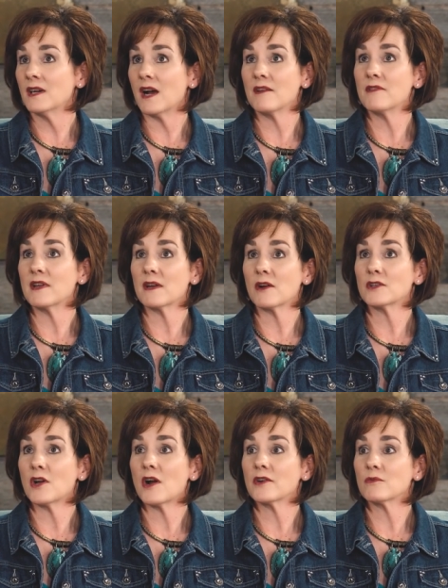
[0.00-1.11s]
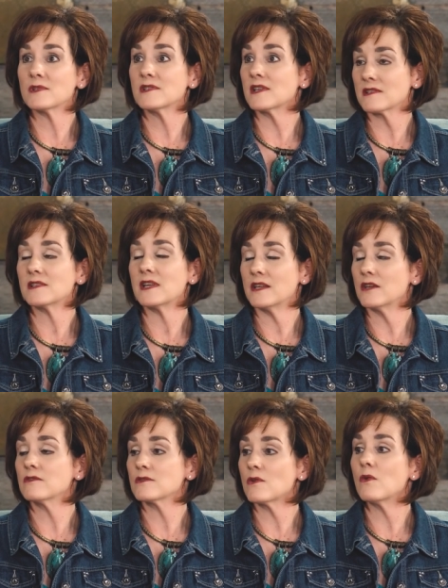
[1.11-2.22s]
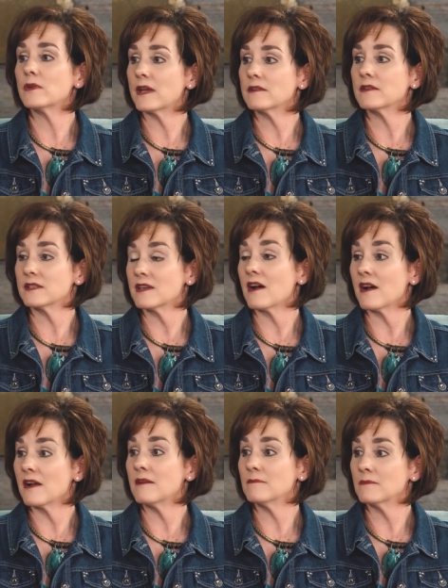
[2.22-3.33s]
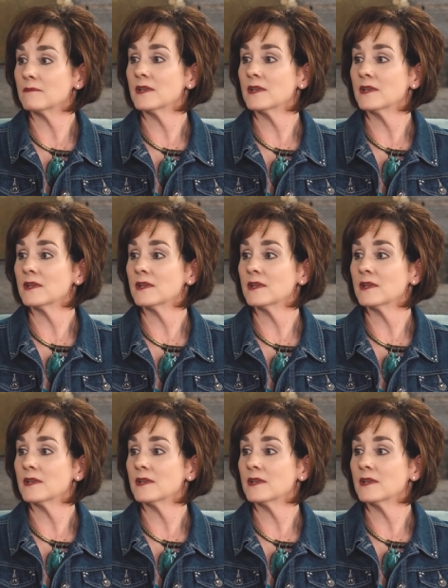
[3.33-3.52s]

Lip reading: I think our daughter was 16 years old at the time.